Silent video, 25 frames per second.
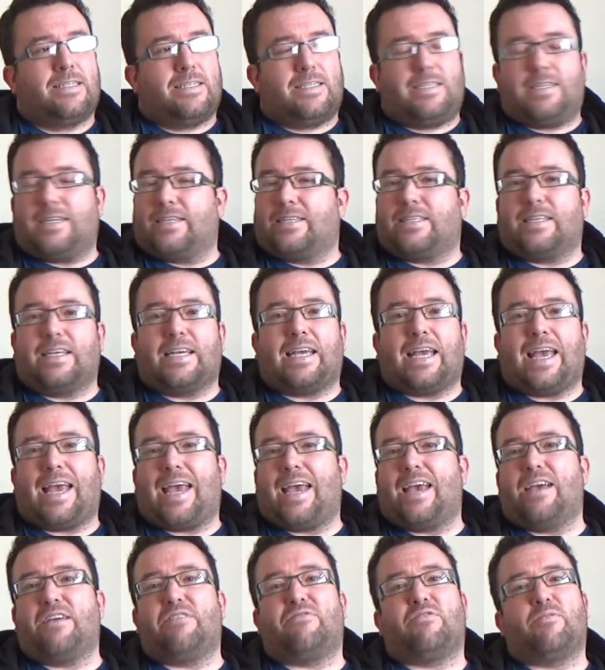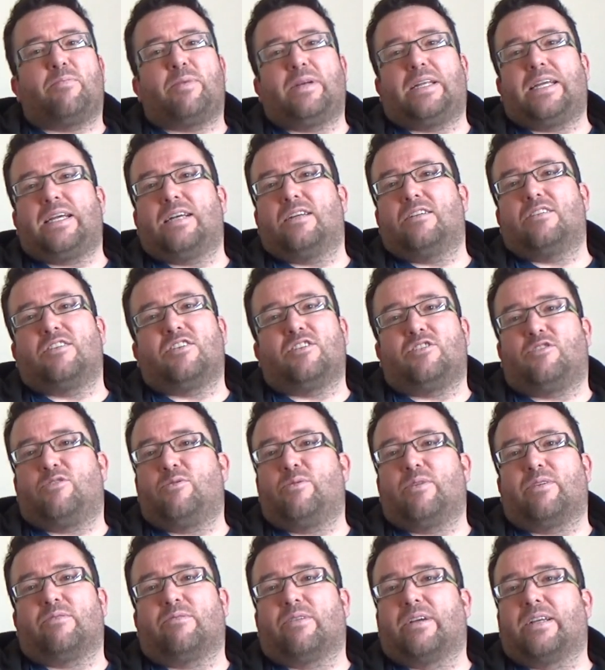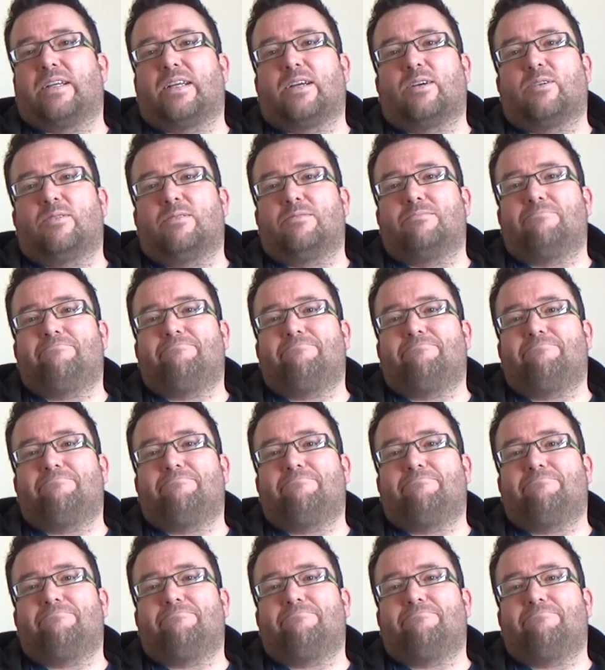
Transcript: Just like everybody else is doing right now.